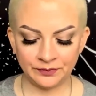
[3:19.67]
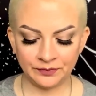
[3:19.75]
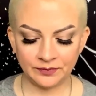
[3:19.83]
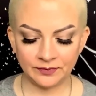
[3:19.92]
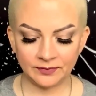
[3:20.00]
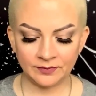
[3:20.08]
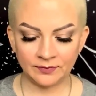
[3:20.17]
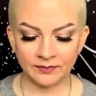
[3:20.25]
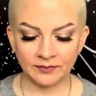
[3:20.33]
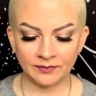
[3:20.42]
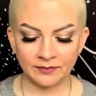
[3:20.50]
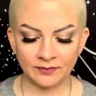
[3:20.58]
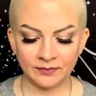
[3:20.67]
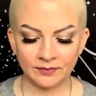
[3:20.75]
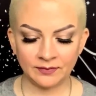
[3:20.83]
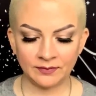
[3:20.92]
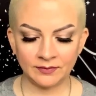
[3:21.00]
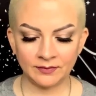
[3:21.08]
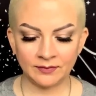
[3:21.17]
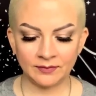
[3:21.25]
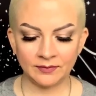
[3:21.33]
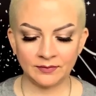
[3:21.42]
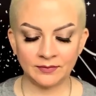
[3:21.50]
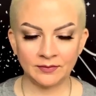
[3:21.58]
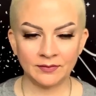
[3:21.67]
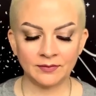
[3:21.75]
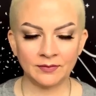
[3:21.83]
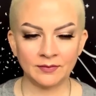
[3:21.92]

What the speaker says: (silence)